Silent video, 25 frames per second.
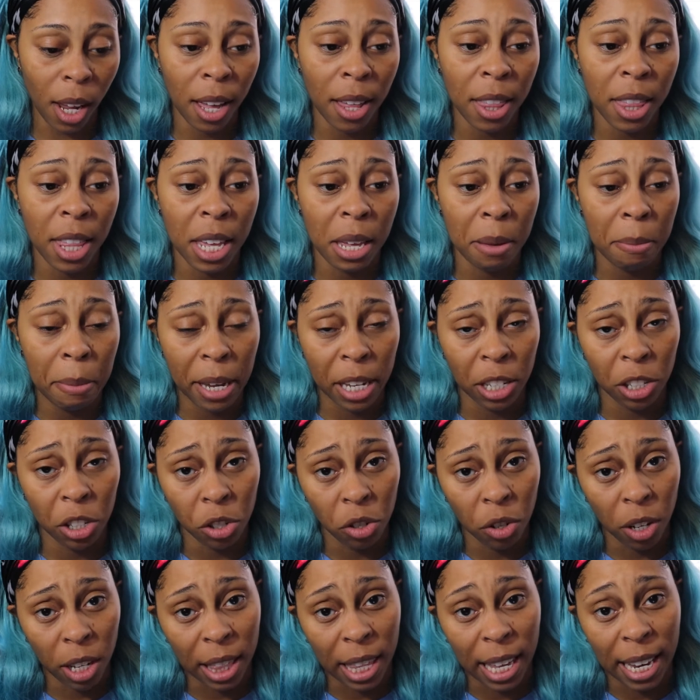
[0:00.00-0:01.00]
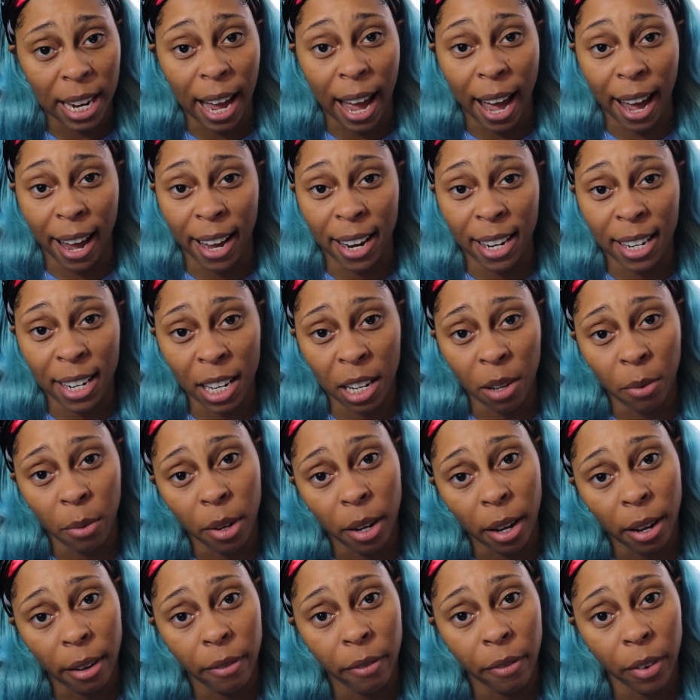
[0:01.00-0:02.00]
the best trick that I did
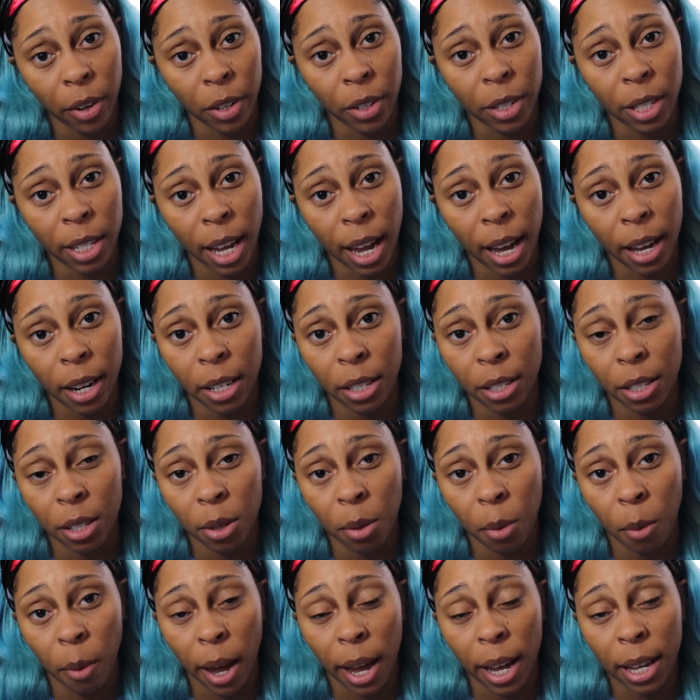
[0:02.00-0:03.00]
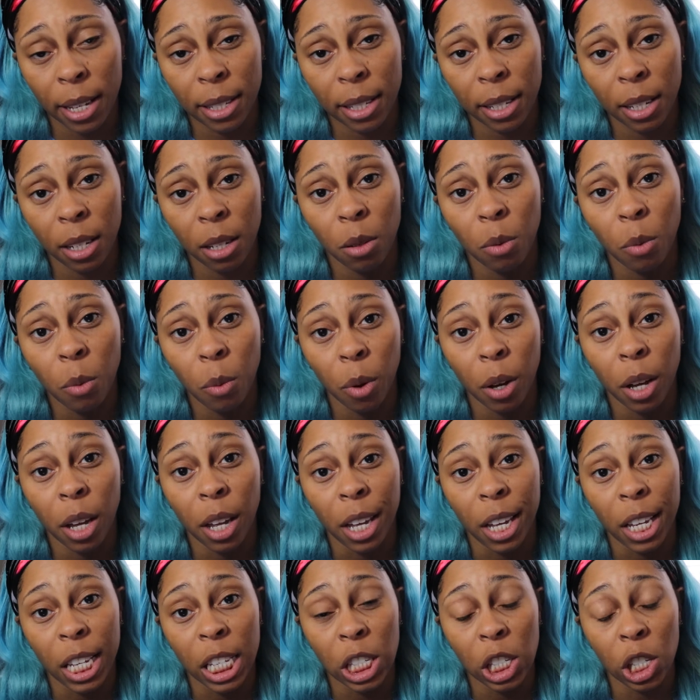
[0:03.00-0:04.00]
when I first got into waxing
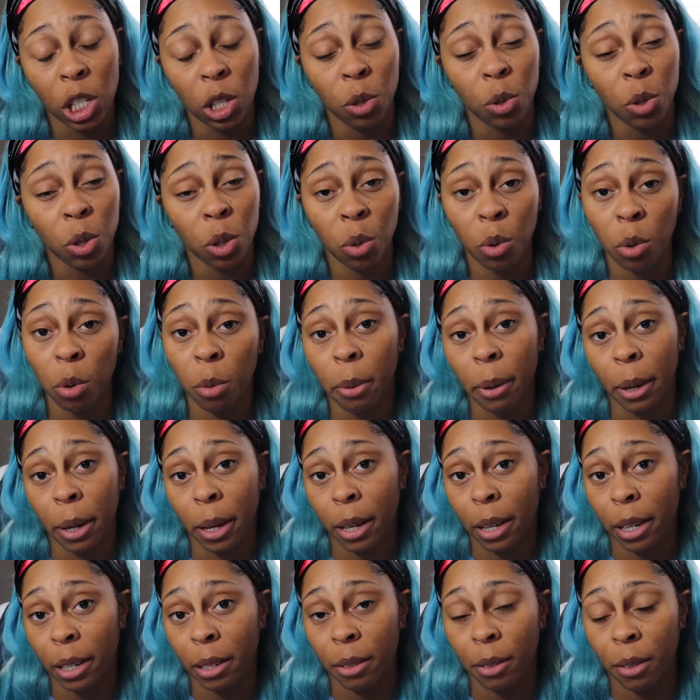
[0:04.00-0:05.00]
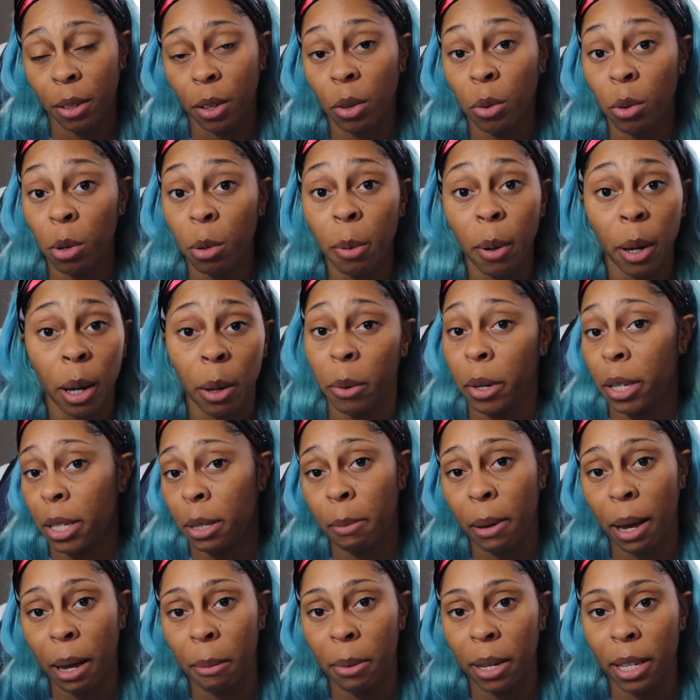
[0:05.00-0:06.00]
was use Groupon. Groupon was
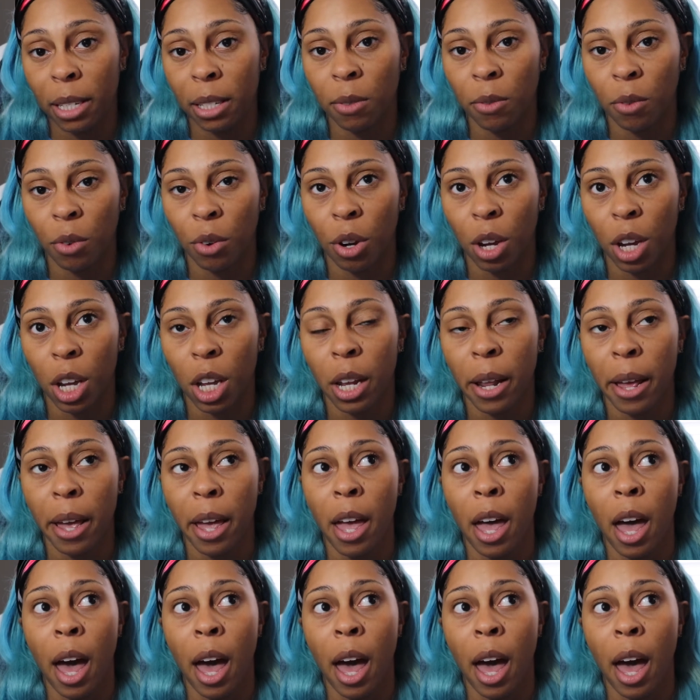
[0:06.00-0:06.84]
my best friend.